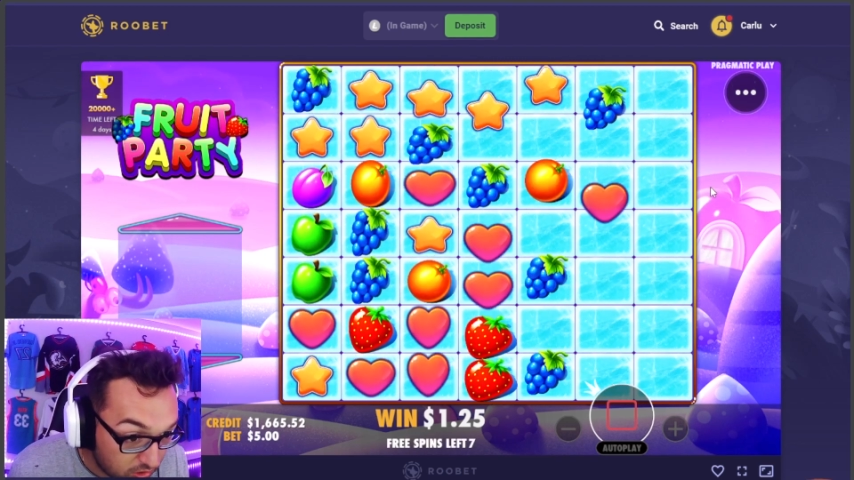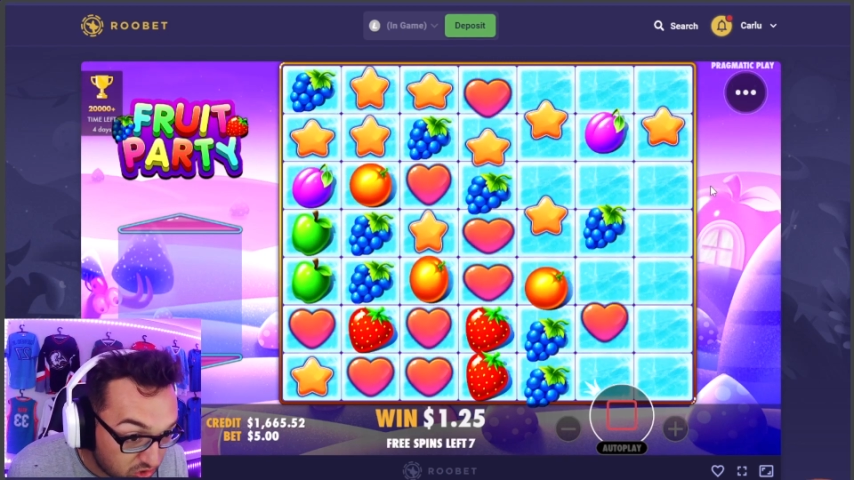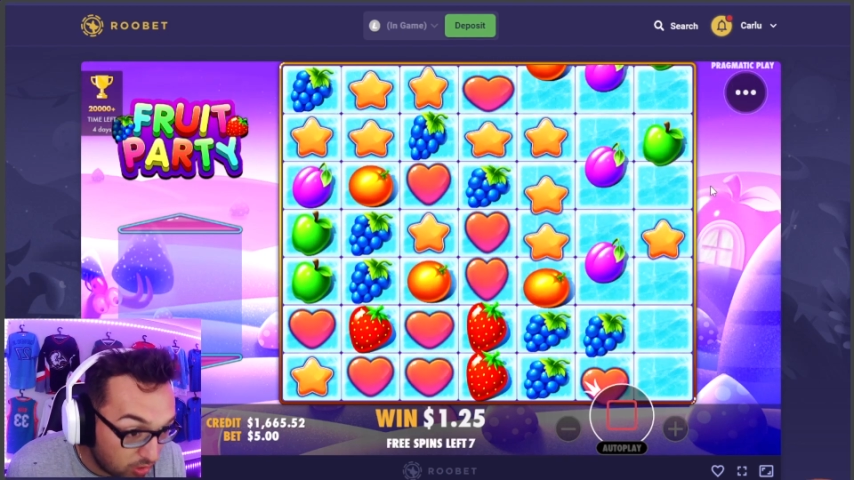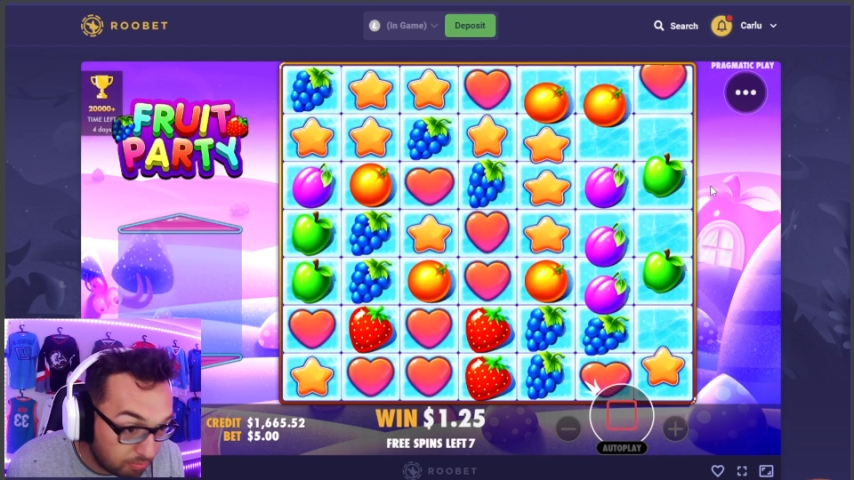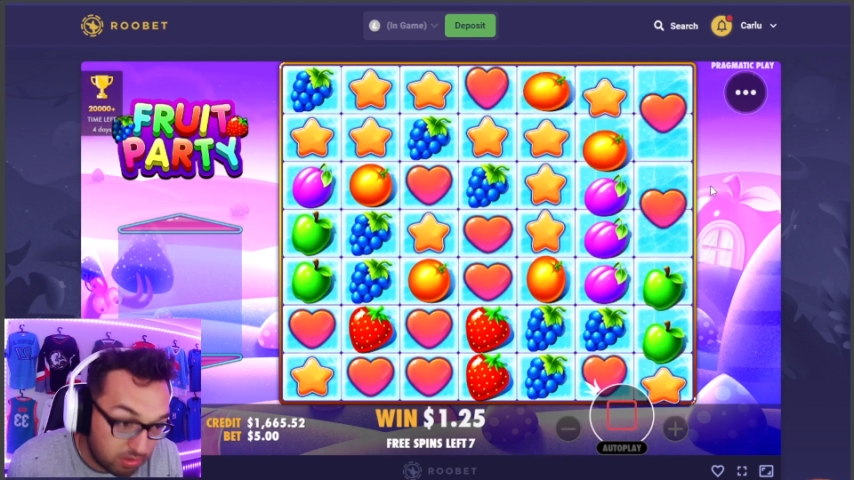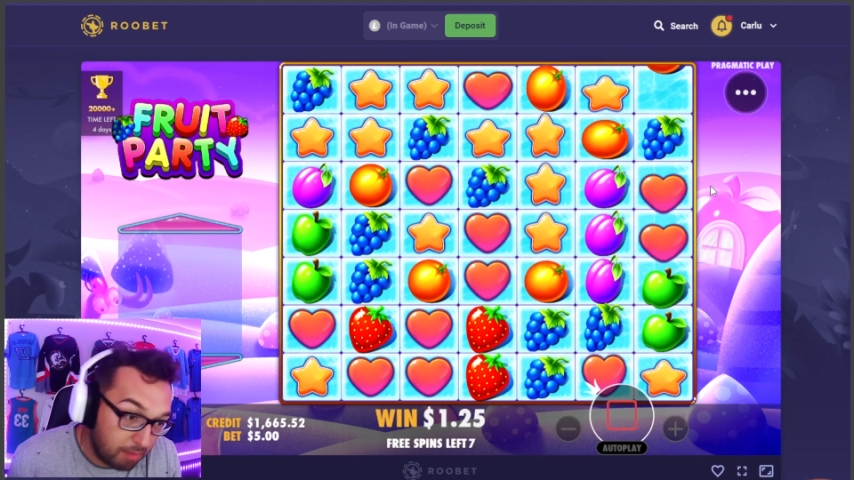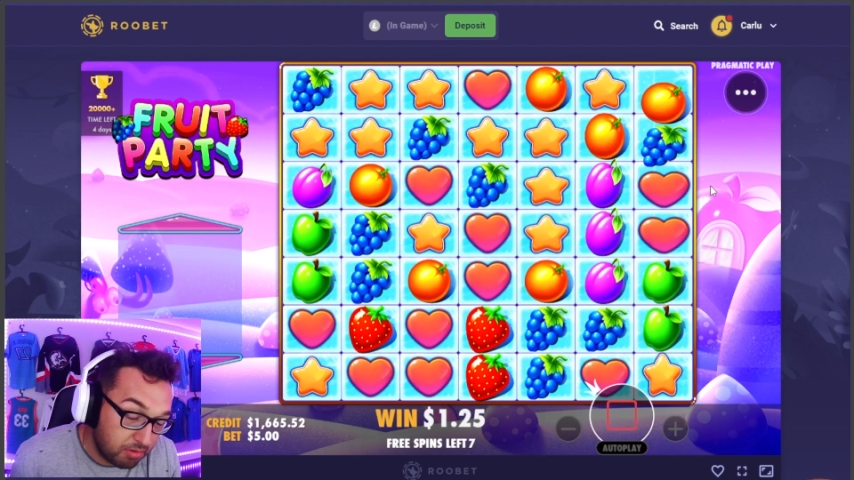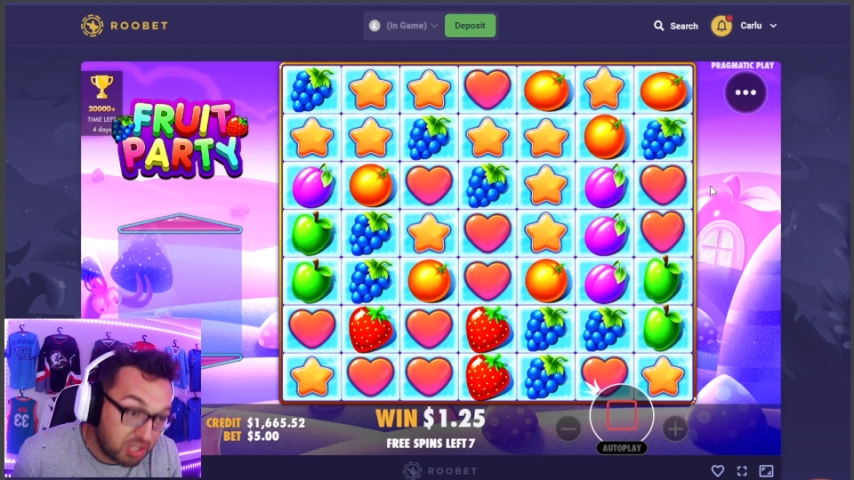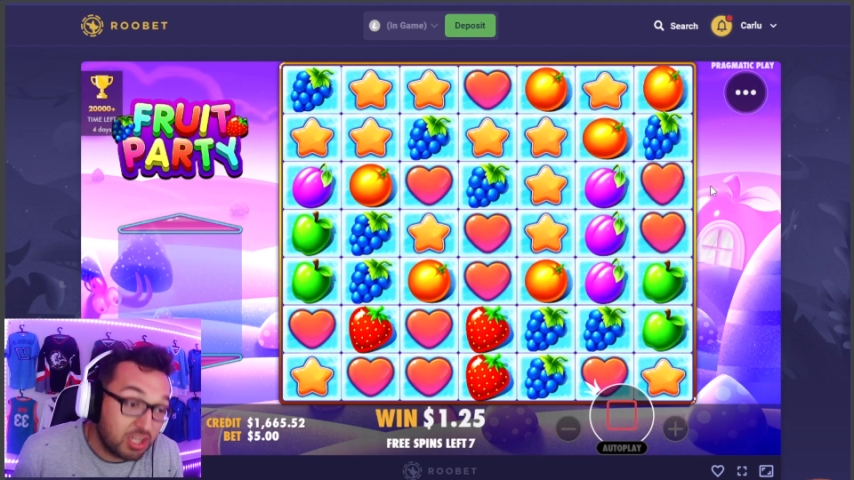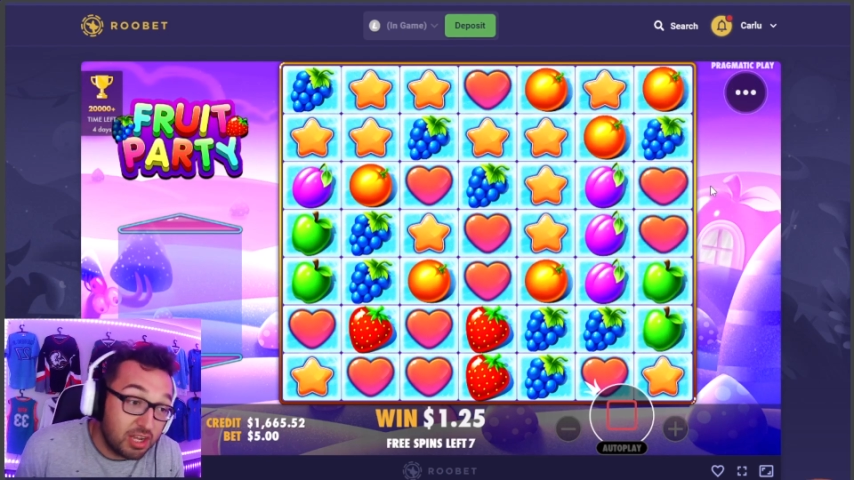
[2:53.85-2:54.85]
So, I'm going
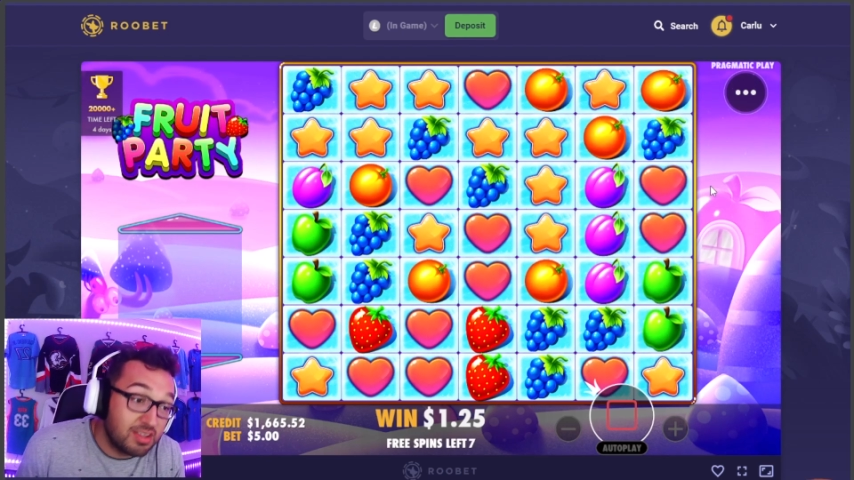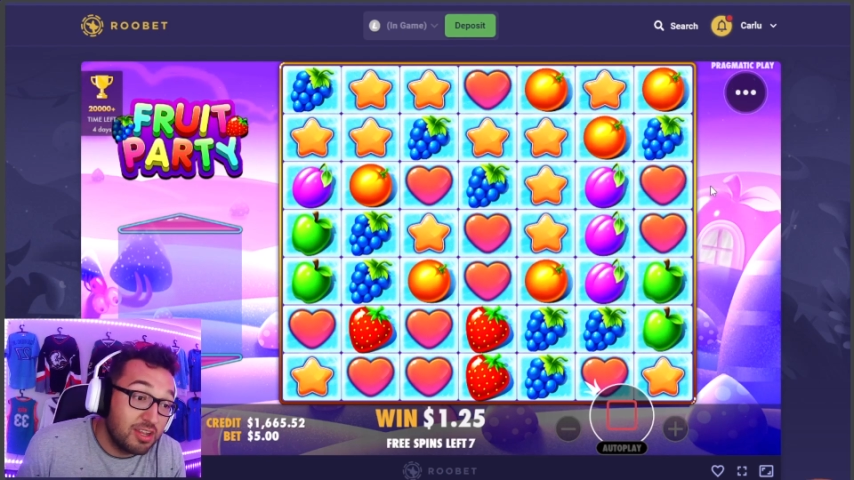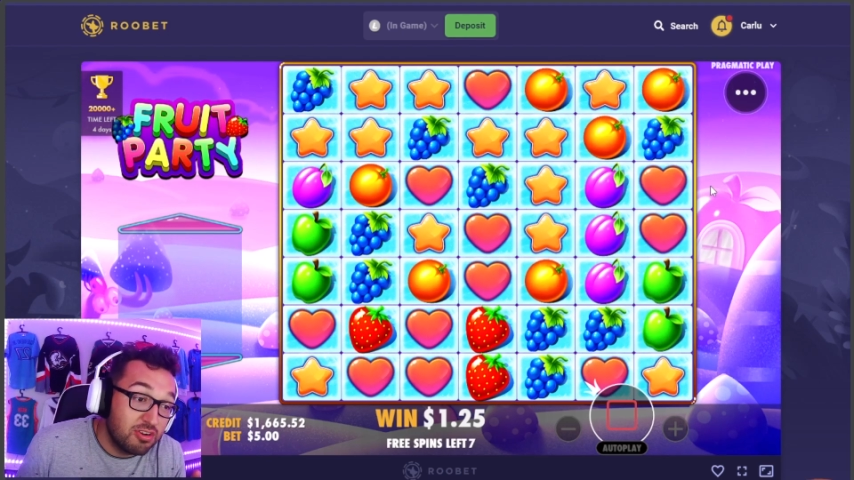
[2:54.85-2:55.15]
to continue